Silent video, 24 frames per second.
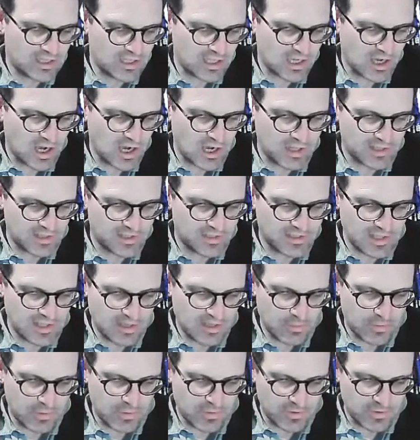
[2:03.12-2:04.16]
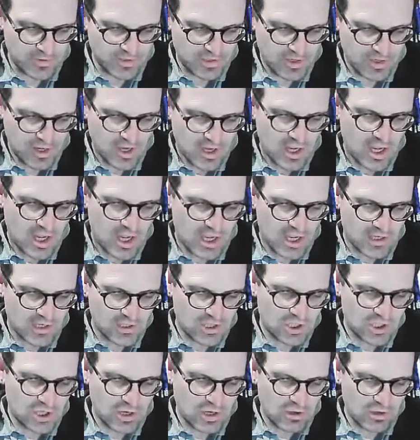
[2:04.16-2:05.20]
the gods' temples, and
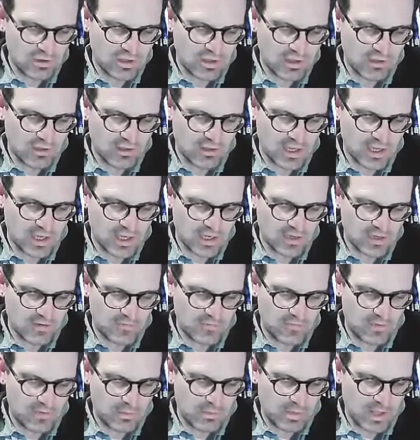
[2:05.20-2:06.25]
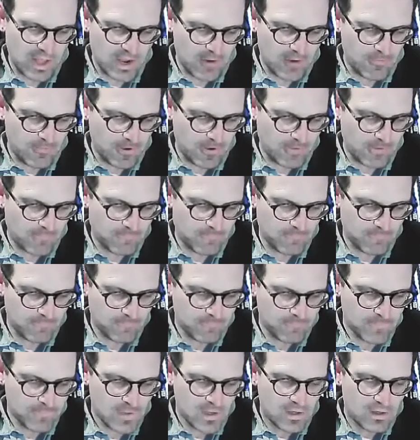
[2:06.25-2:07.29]
shared the land for plowing.
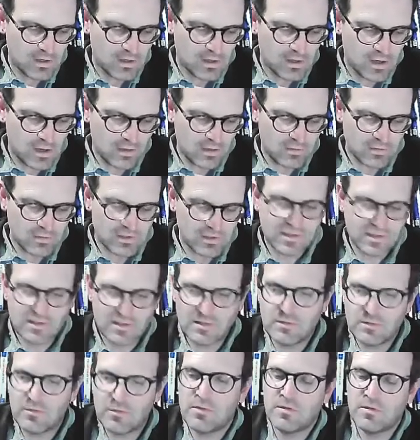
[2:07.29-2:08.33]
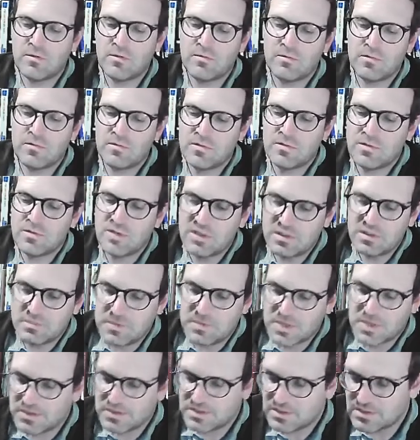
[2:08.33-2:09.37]
Now, just
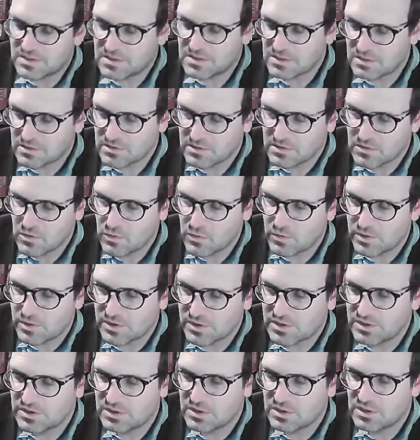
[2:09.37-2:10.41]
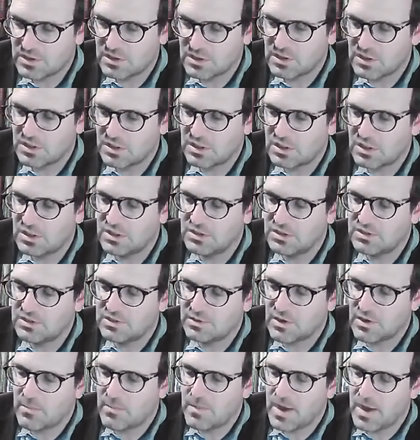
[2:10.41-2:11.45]
because this course is
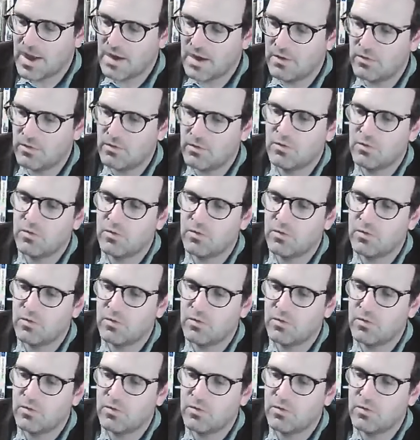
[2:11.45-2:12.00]
about